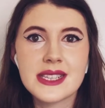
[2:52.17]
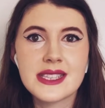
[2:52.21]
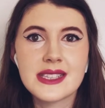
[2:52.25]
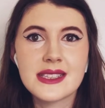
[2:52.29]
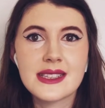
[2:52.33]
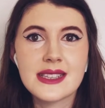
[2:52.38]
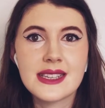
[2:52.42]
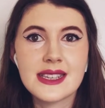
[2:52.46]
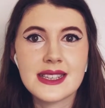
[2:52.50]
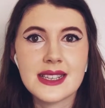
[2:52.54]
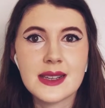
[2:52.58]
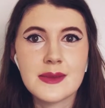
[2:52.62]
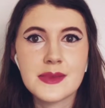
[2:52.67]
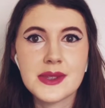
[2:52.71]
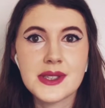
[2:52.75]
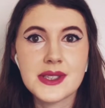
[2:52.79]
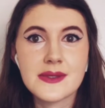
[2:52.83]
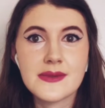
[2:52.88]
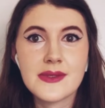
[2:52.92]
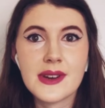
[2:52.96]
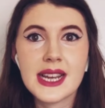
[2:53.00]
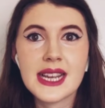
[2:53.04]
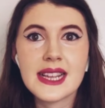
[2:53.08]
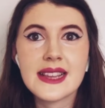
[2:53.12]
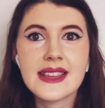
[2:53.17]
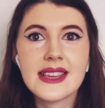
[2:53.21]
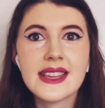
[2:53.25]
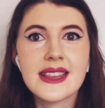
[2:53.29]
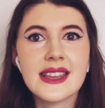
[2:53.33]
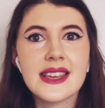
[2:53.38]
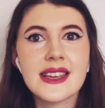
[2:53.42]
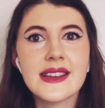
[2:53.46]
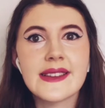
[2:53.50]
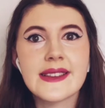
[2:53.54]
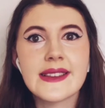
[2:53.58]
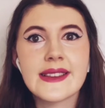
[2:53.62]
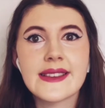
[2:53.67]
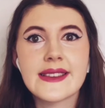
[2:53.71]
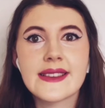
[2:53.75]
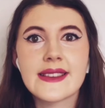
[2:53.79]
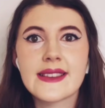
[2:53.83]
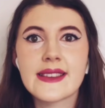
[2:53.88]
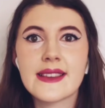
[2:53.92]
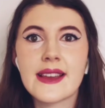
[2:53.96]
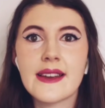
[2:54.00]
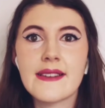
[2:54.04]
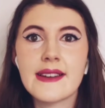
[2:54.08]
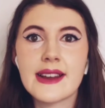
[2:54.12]
examples of writing needs
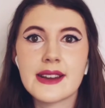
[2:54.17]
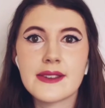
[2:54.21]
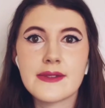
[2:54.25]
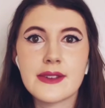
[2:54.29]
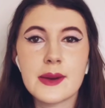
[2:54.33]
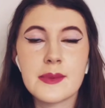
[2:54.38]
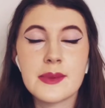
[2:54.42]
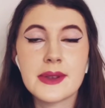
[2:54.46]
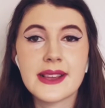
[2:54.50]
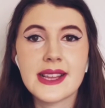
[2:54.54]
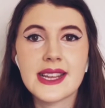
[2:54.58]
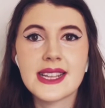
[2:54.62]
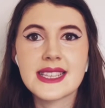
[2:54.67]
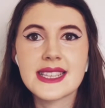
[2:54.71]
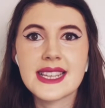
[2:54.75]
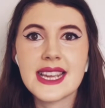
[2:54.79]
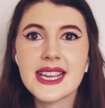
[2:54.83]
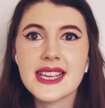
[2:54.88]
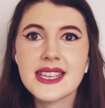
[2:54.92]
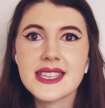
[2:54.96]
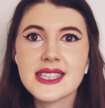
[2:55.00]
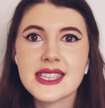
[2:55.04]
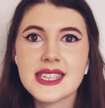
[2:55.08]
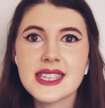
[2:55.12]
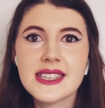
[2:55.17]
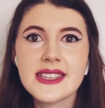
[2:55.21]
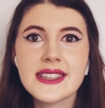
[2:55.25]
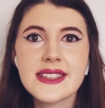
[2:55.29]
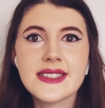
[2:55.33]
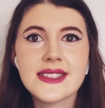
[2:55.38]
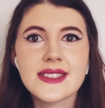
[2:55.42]
direct representation.